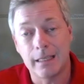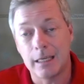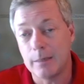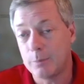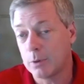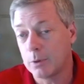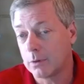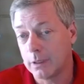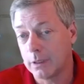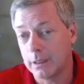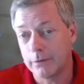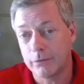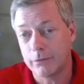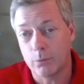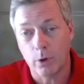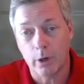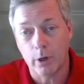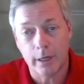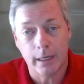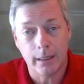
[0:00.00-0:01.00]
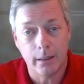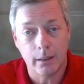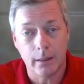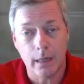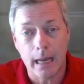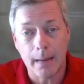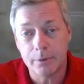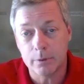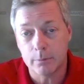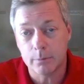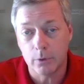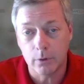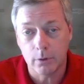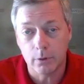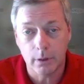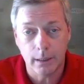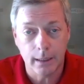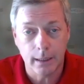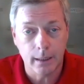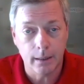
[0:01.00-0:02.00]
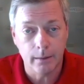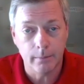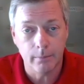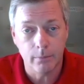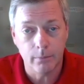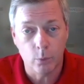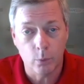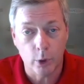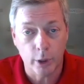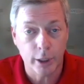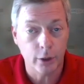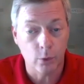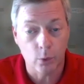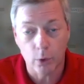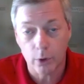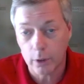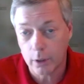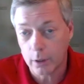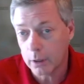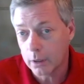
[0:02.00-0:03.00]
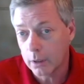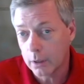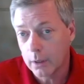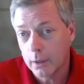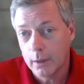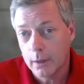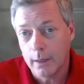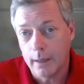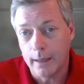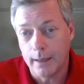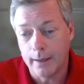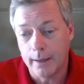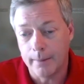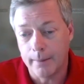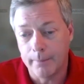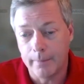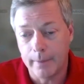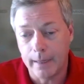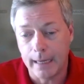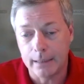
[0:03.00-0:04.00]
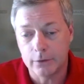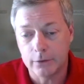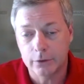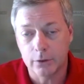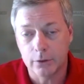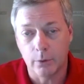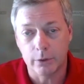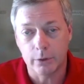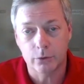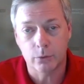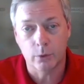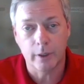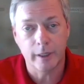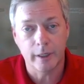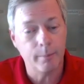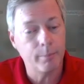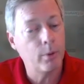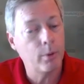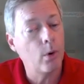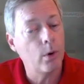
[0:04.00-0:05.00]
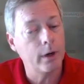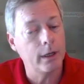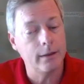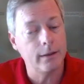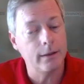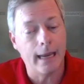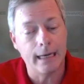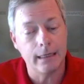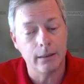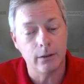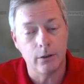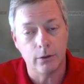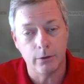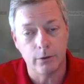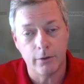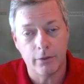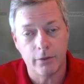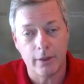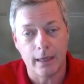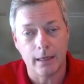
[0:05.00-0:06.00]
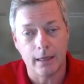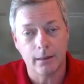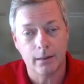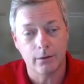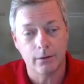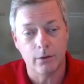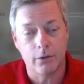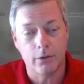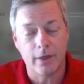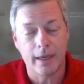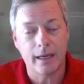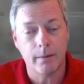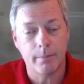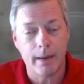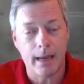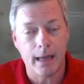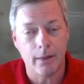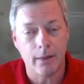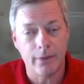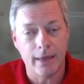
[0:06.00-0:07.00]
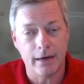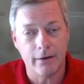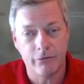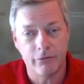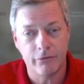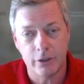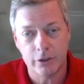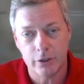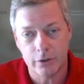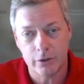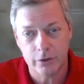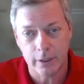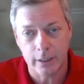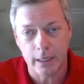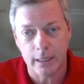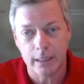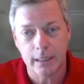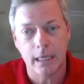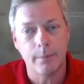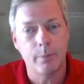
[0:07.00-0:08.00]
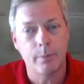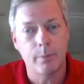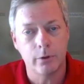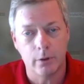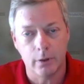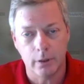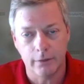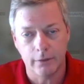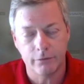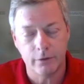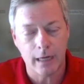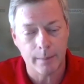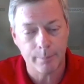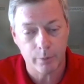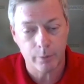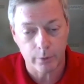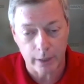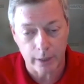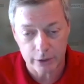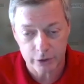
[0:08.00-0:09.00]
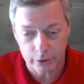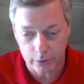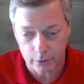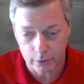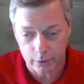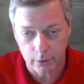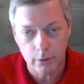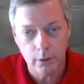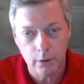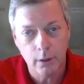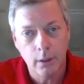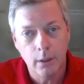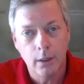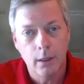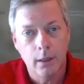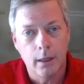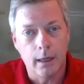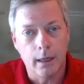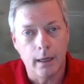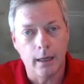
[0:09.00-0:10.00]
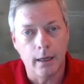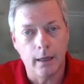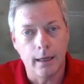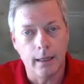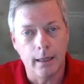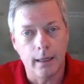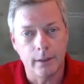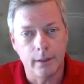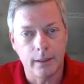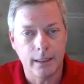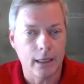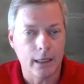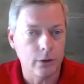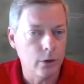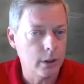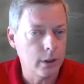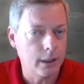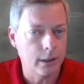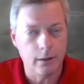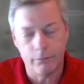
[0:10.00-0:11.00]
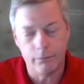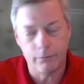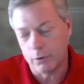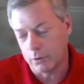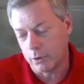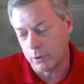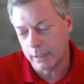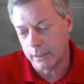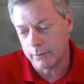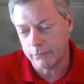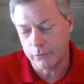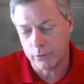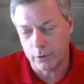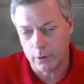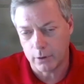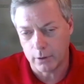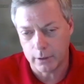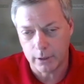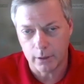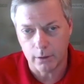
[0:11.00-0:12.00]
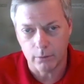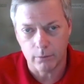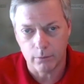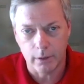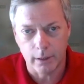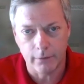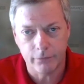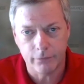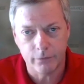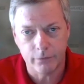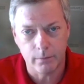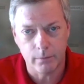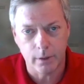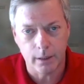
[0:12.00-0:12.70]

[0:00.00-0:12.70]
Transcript: keep your lift working in optimal working order. And so it's really important that, you know, you think about that efficiency, keeping your lift operational. And then again, you can, if you're looking for, you know, lift,